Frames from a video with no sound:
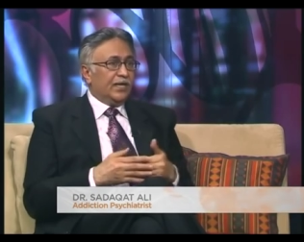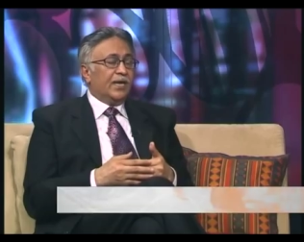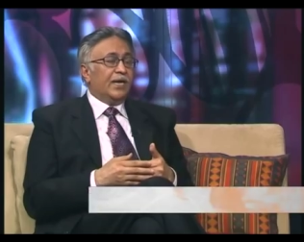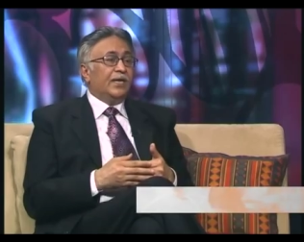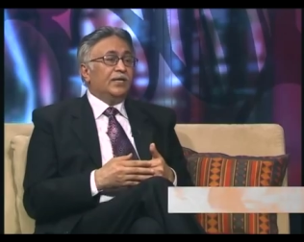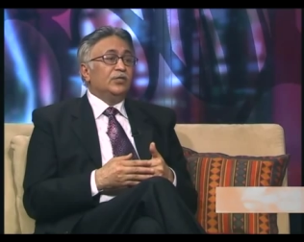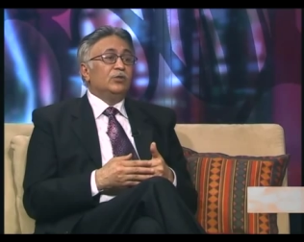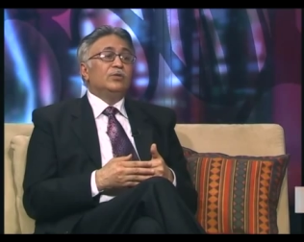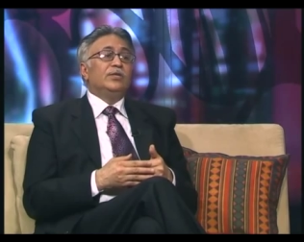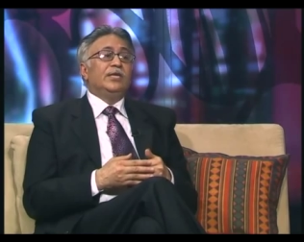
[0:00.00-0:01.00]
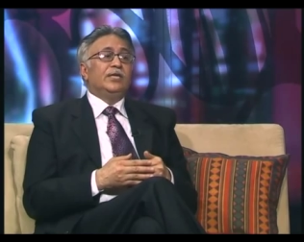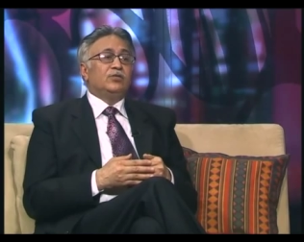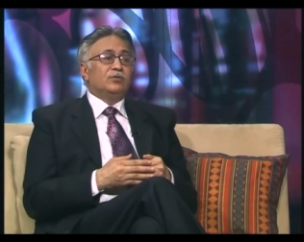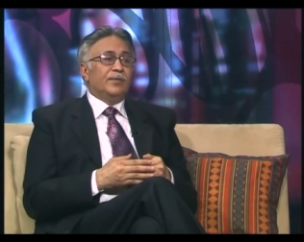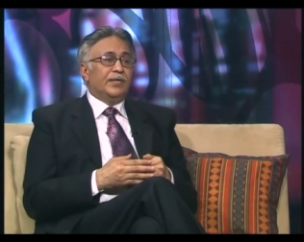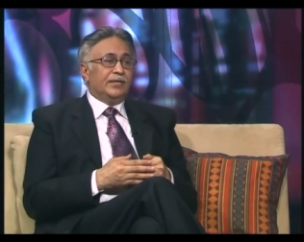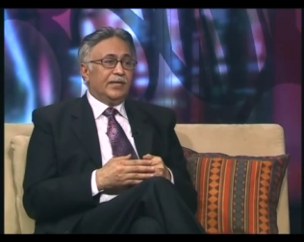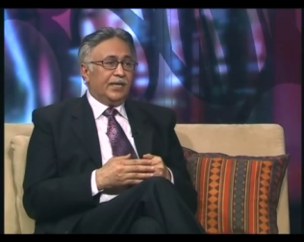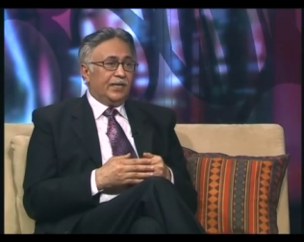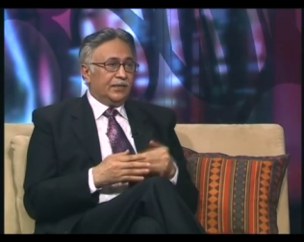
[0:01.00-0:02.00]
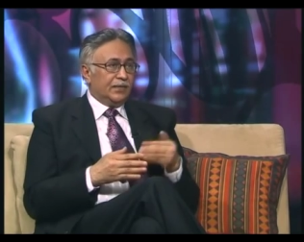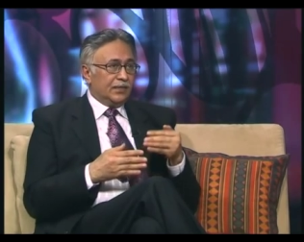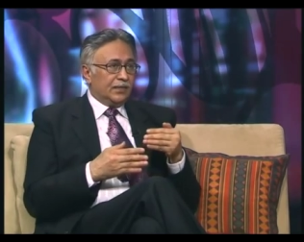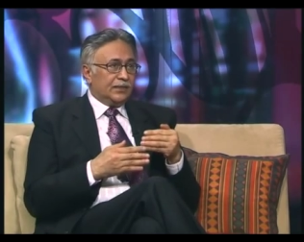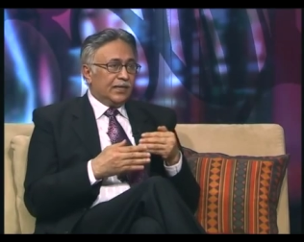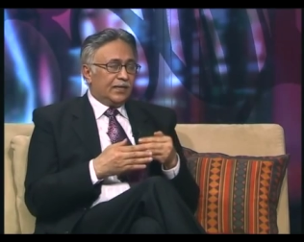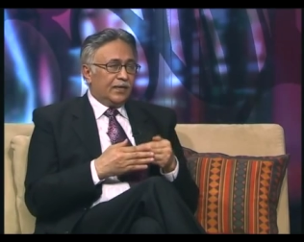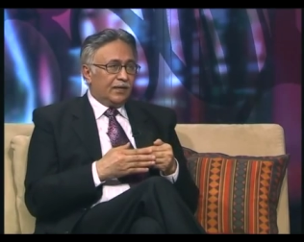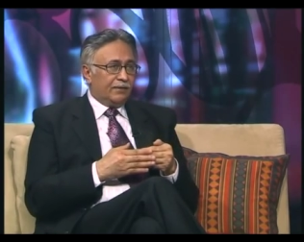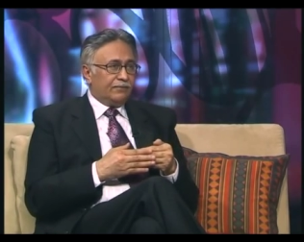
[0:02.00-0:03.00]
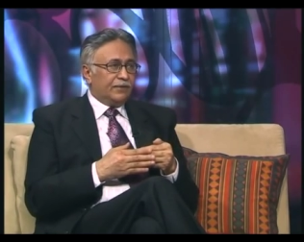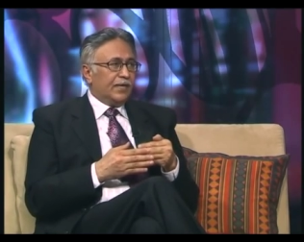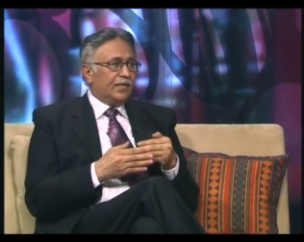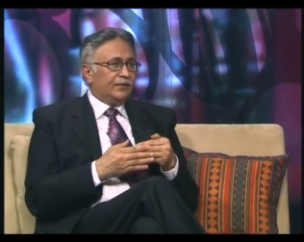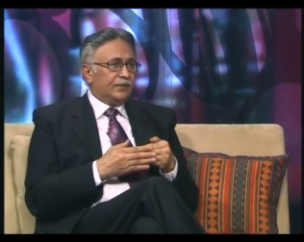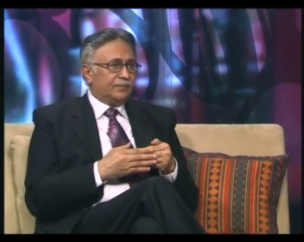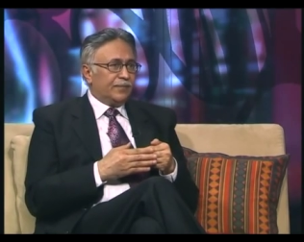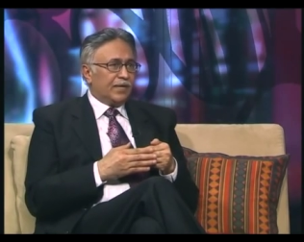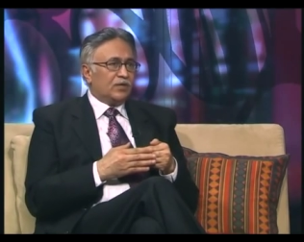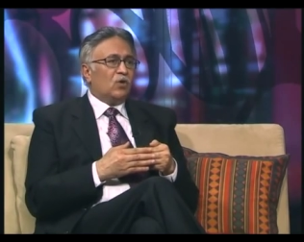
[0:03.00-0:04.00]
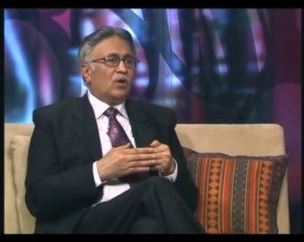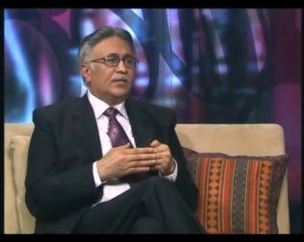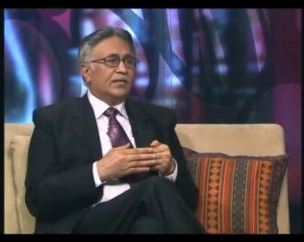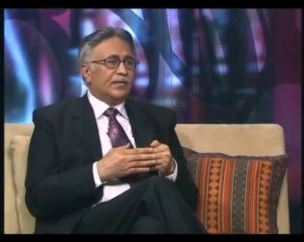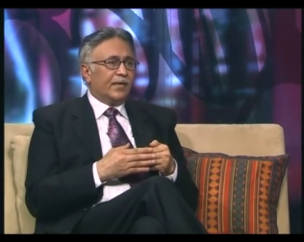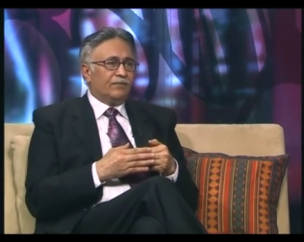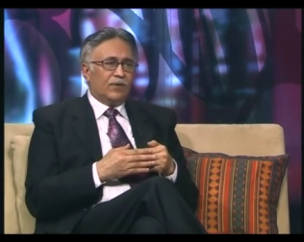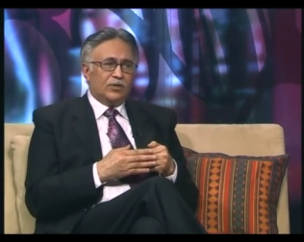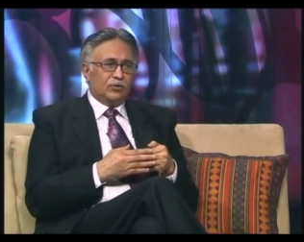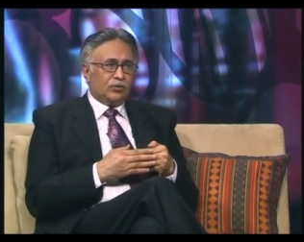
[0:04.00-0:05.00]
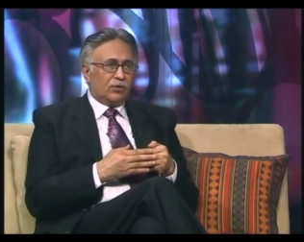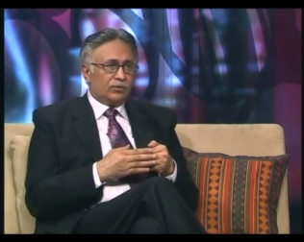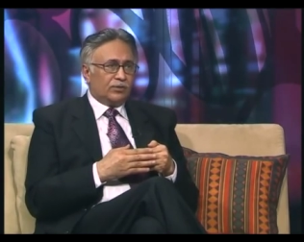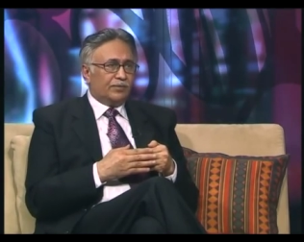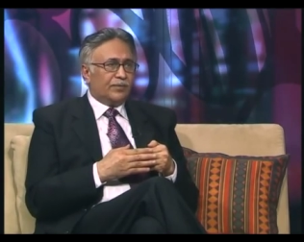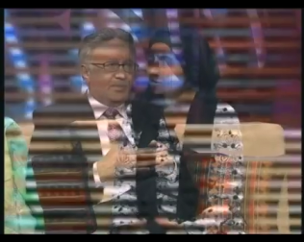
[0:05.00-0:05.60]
and you need to maintain that love and respect and all the time while you talk to the person.